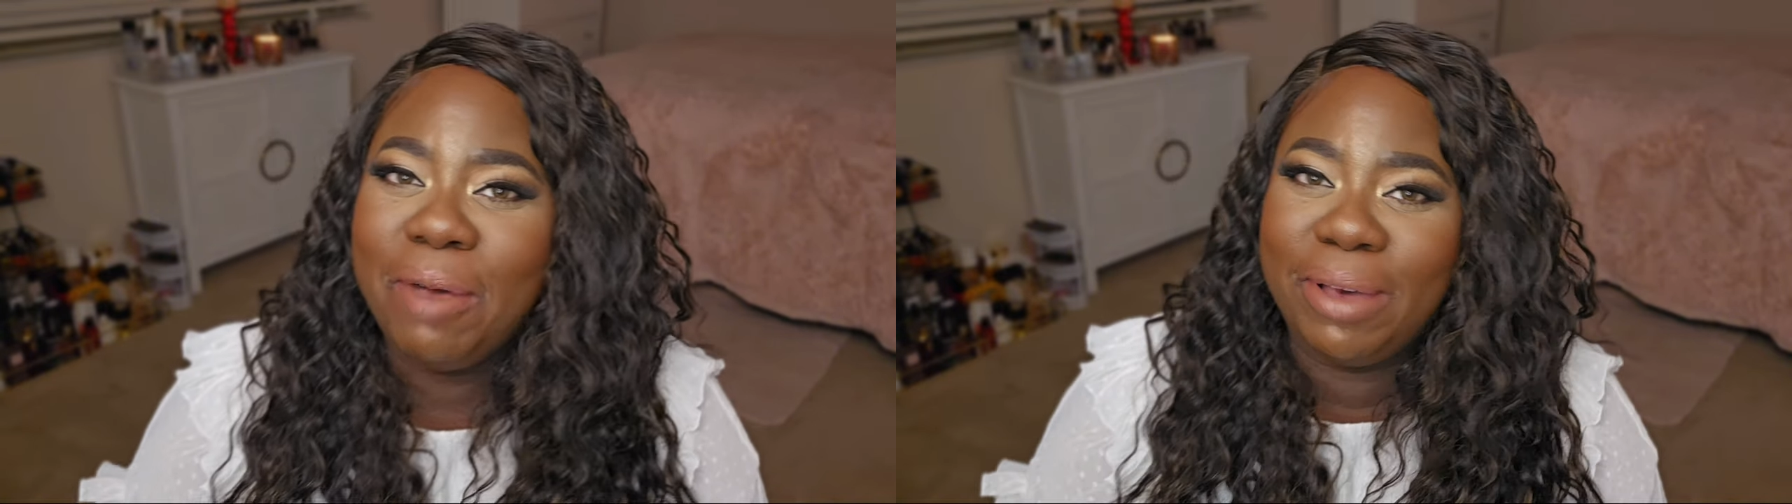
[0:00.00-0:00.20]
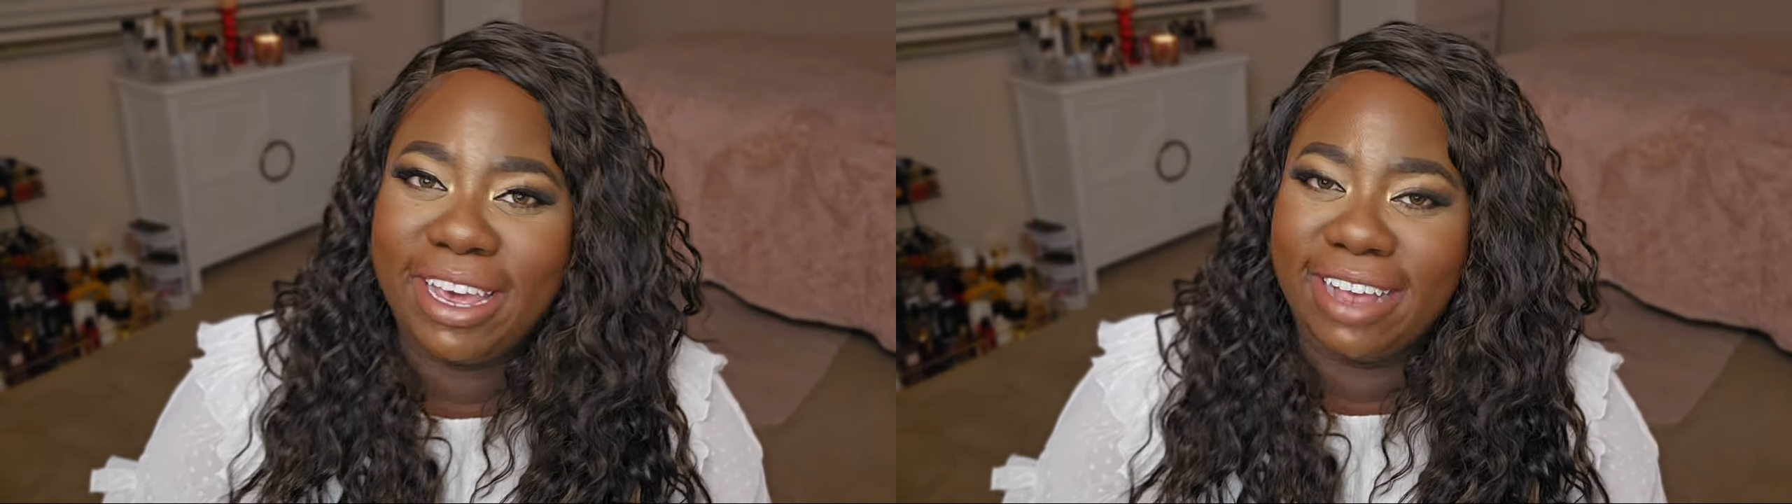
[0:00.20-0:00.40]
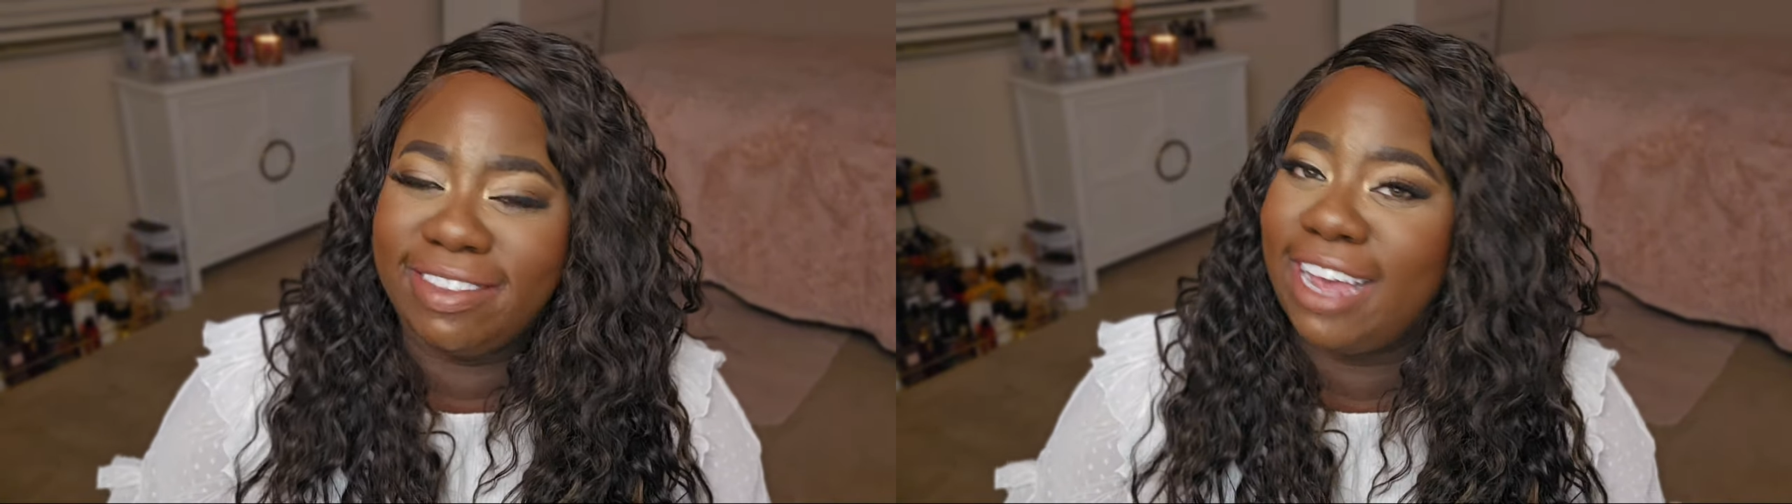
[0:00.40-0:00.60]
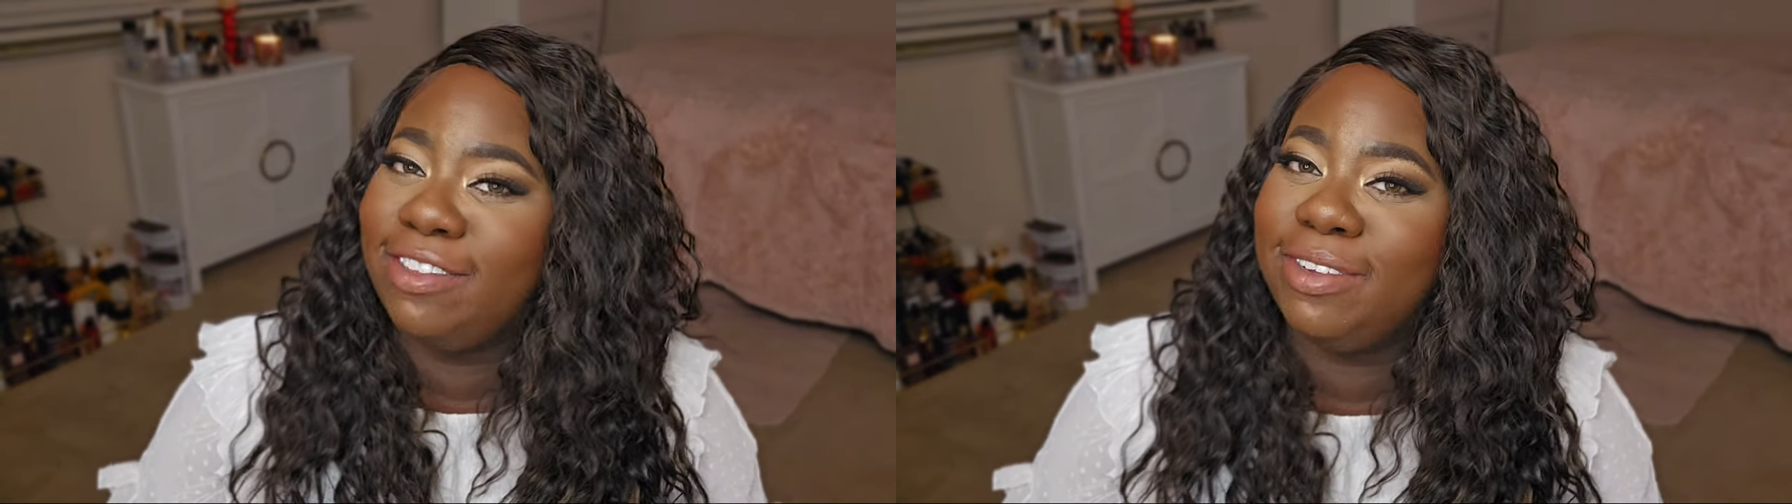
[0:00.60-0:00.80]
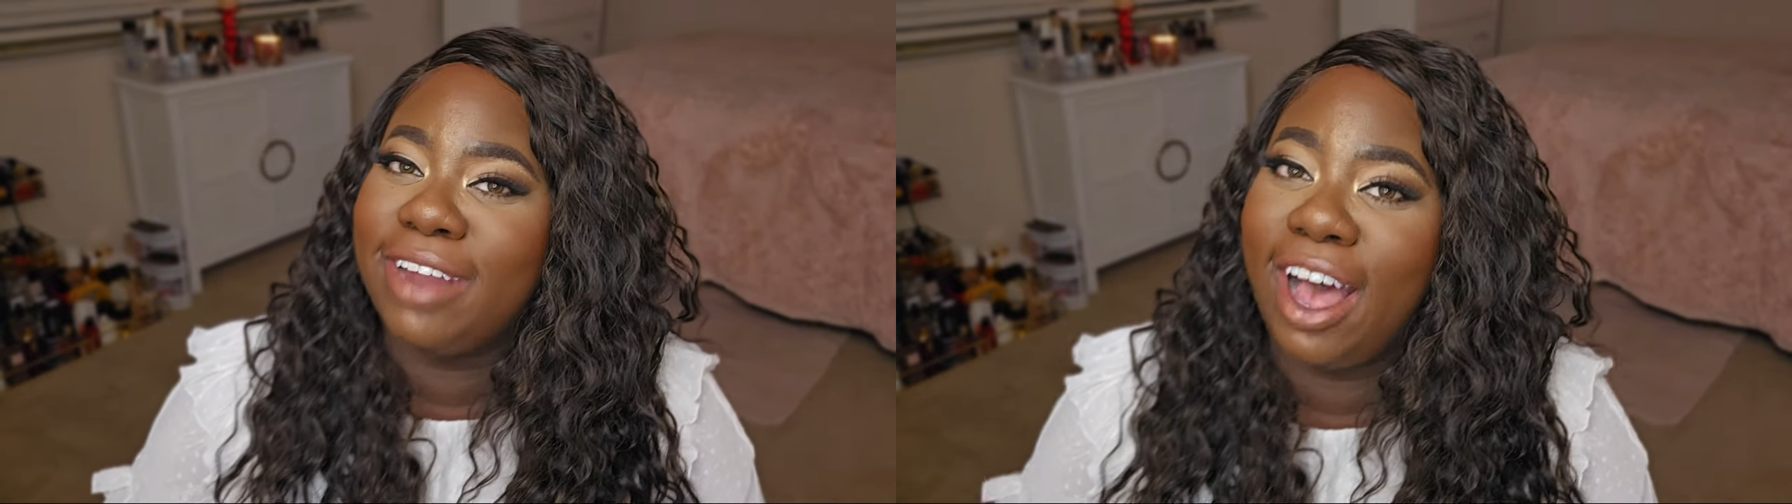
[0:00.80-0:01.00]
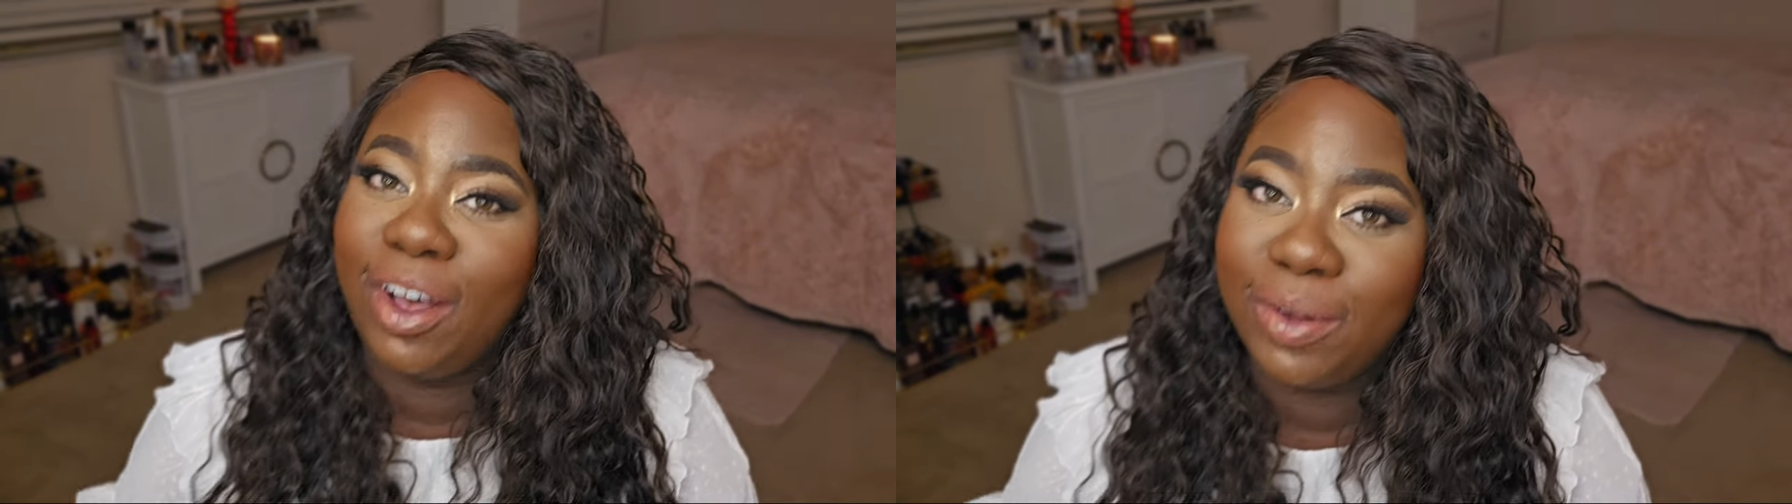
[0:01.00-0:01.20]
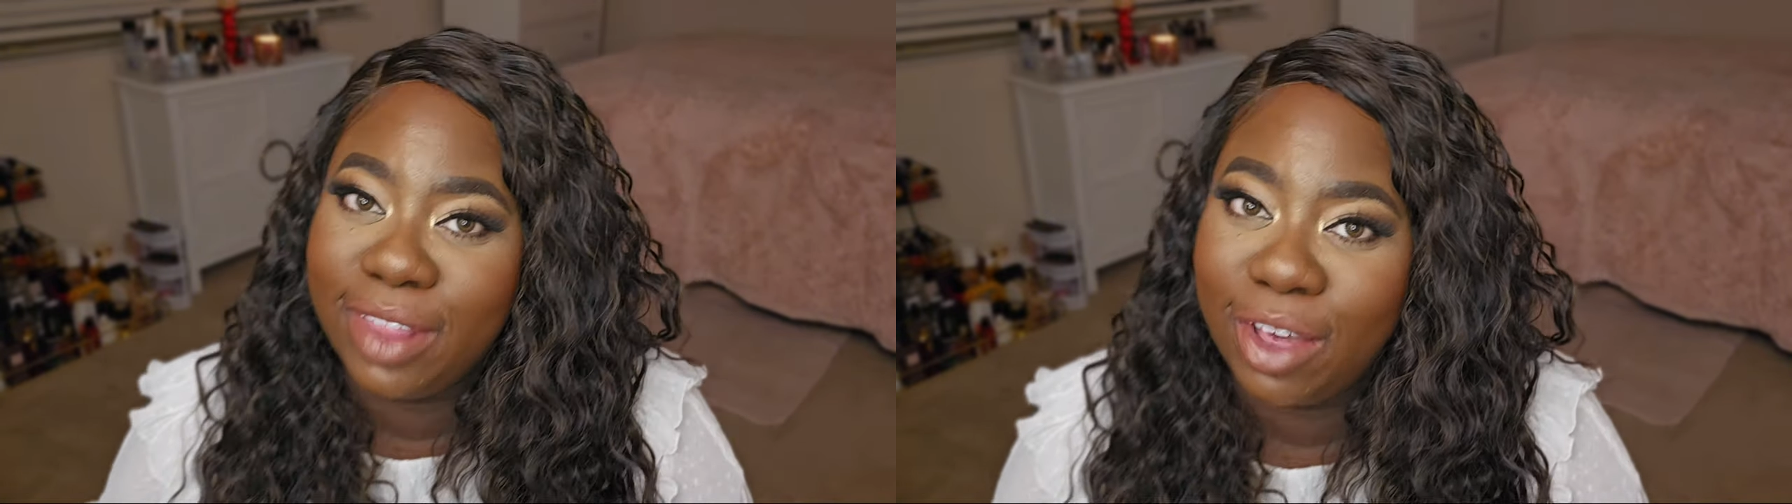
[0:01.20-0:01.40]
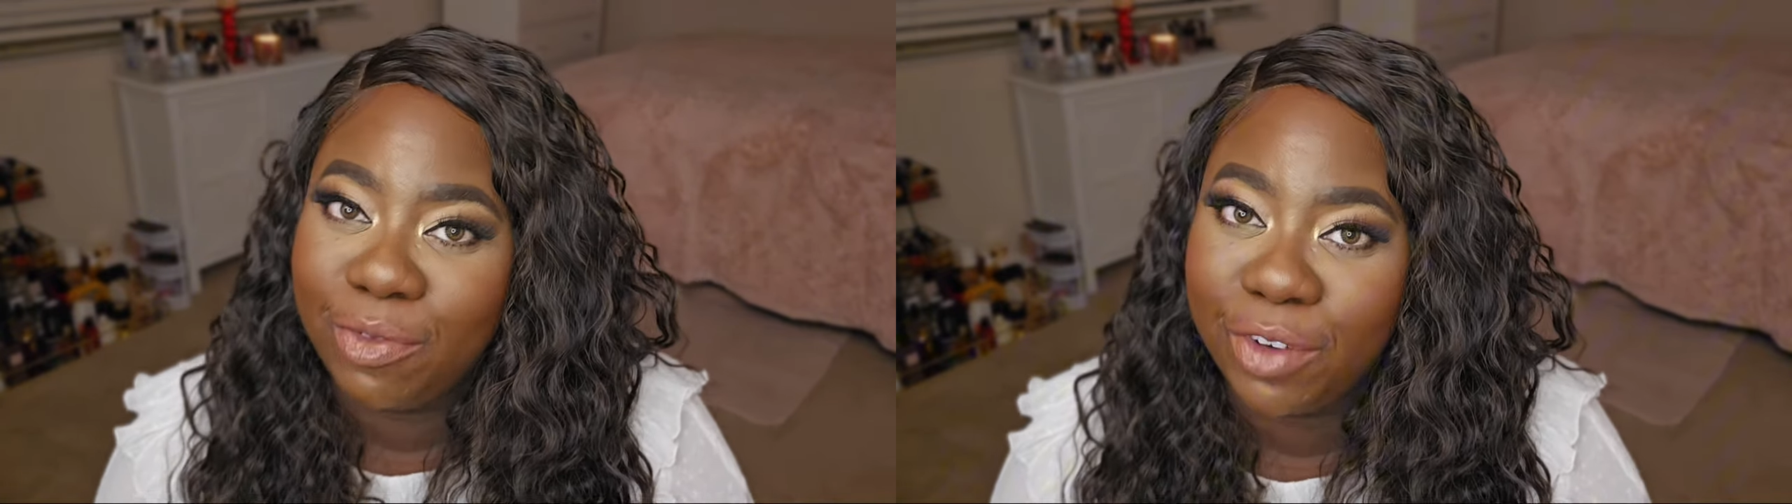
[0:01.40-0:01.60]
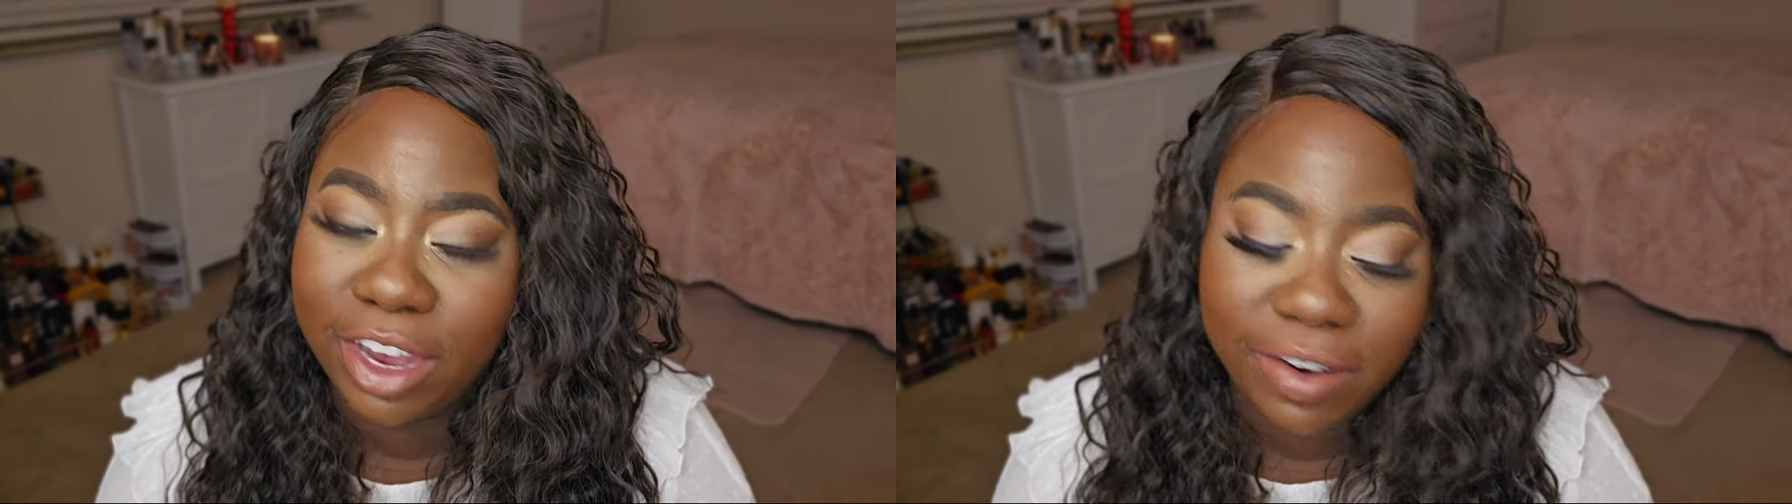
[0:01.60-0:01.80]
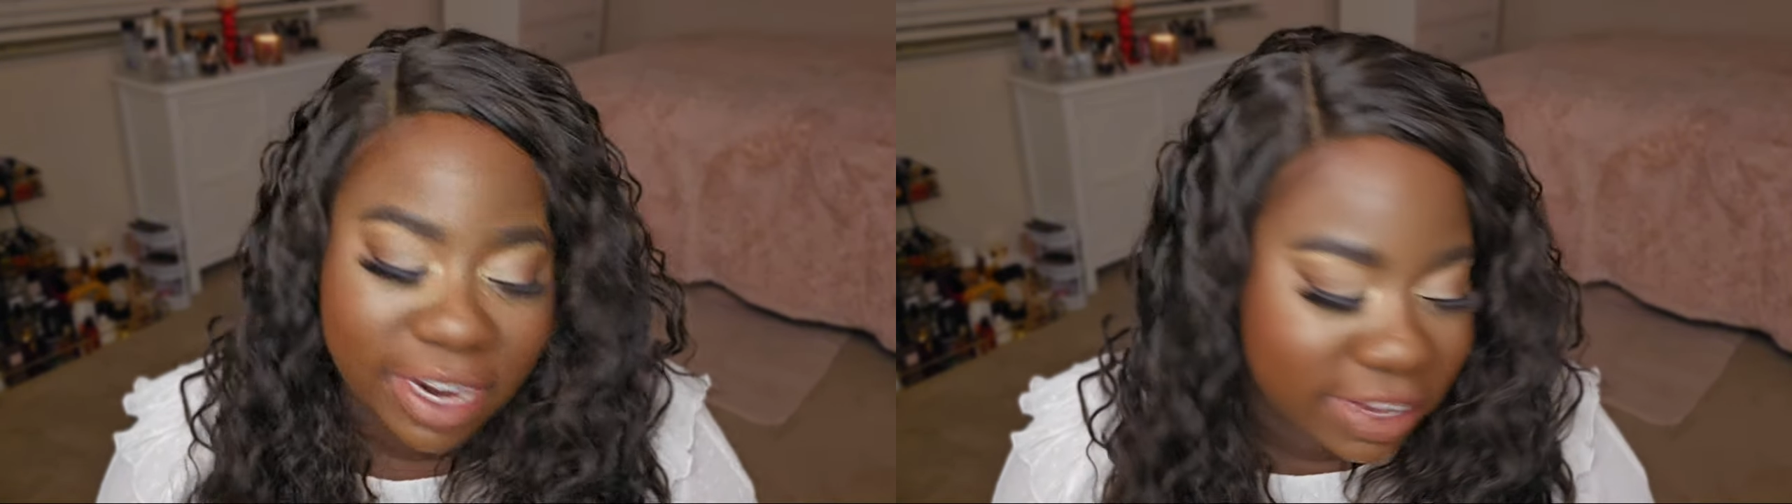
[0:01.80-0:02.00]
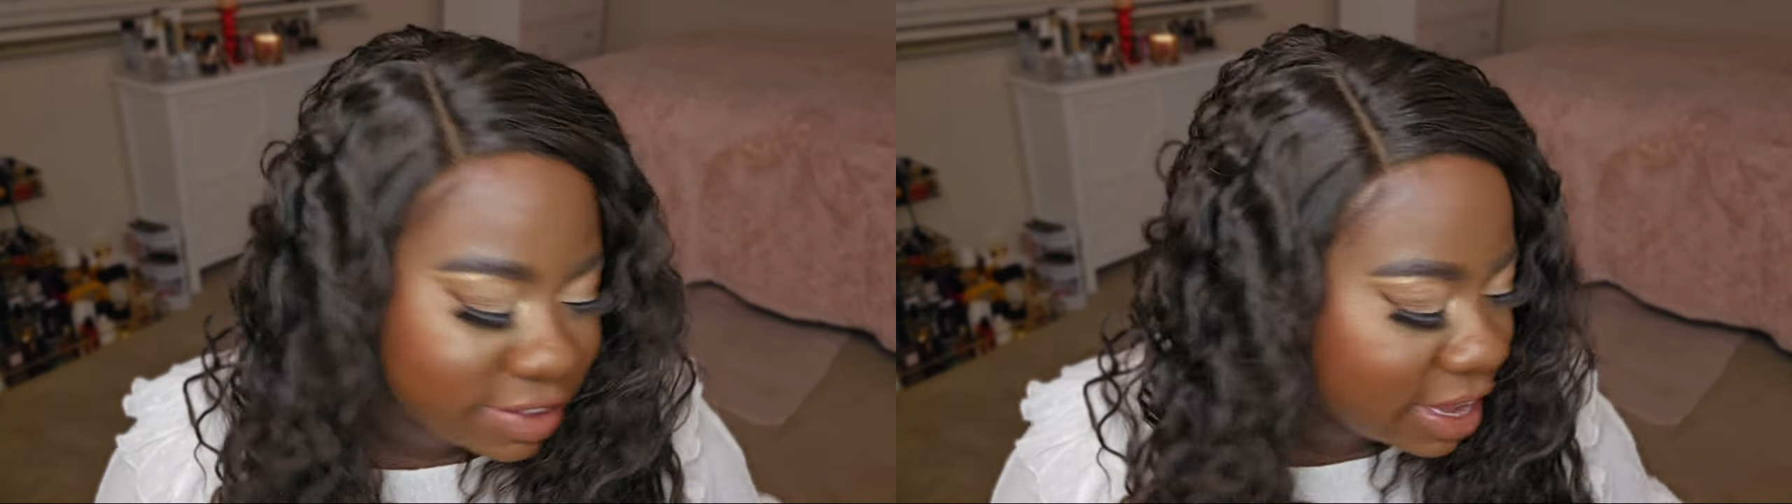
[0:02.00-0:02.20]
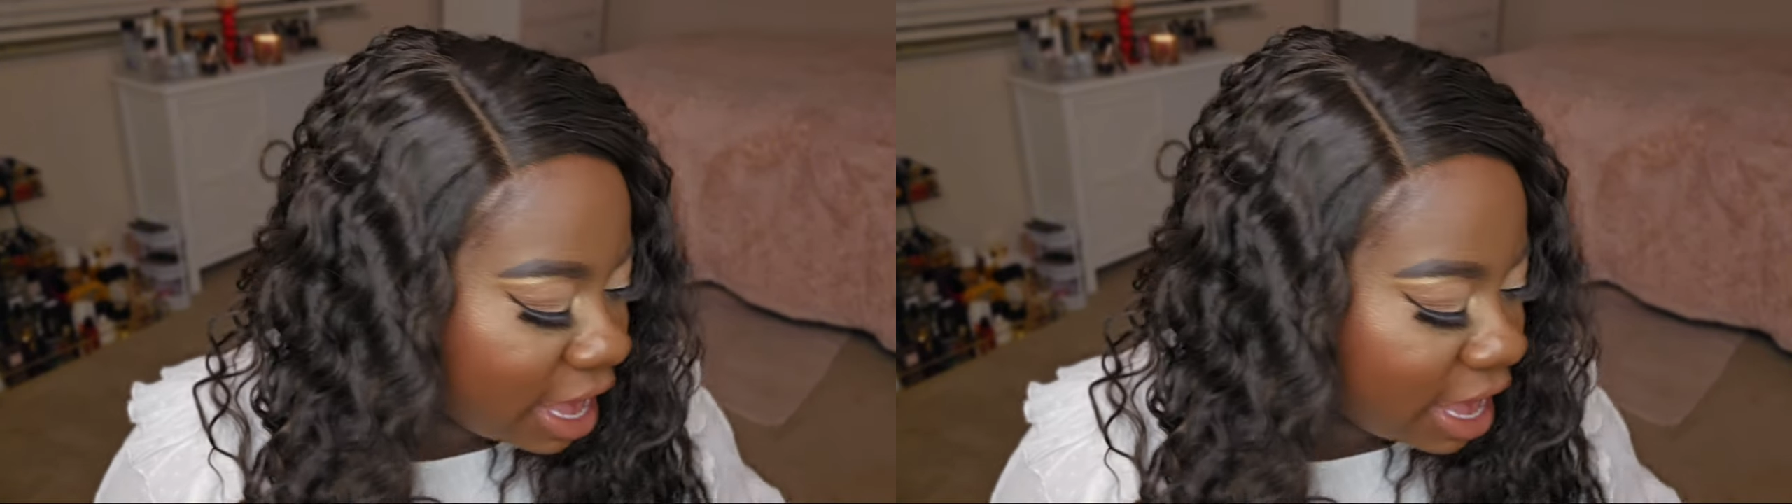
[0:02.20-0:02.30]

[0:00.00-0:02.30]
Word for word: But yes, I do not own that fragrance.